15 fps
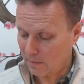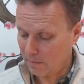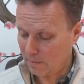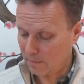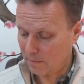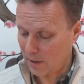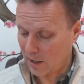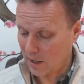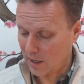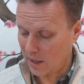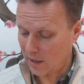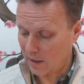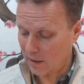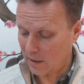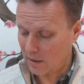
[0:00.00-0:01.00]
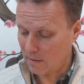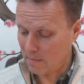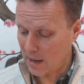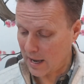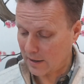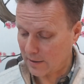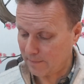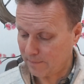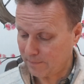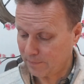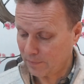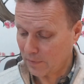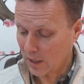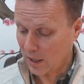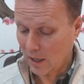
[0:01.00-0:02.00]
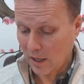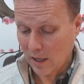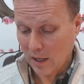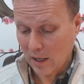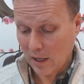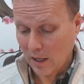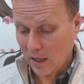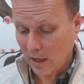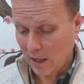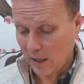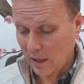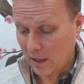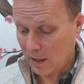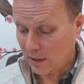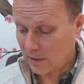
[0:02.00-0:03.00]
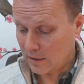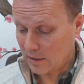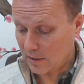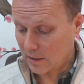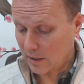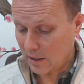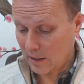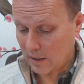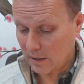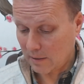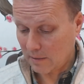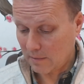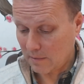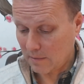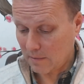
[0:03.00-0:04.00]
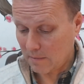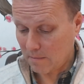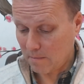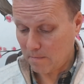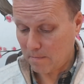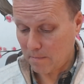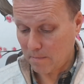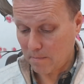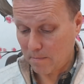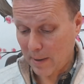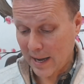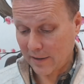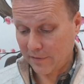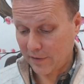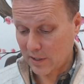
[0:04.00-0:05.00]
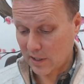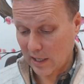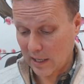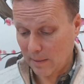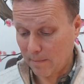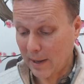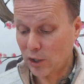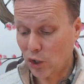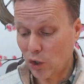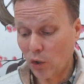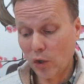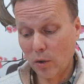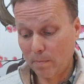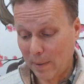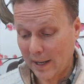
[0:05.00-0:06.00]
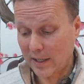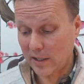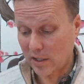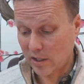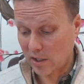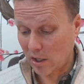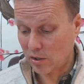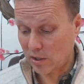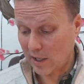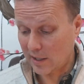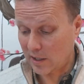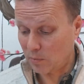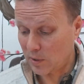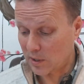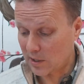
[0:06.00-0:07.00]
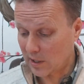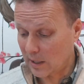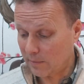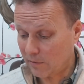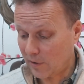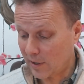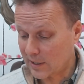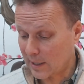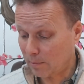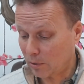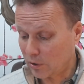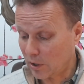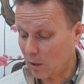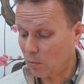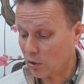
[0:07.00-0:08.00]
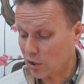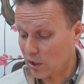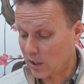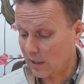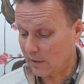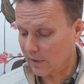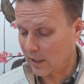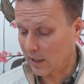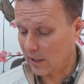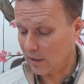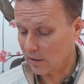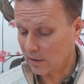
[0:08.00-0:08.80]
by the bed. And bed for sleep. Make sure your bed is associated with sleep. For example, don't watch TV.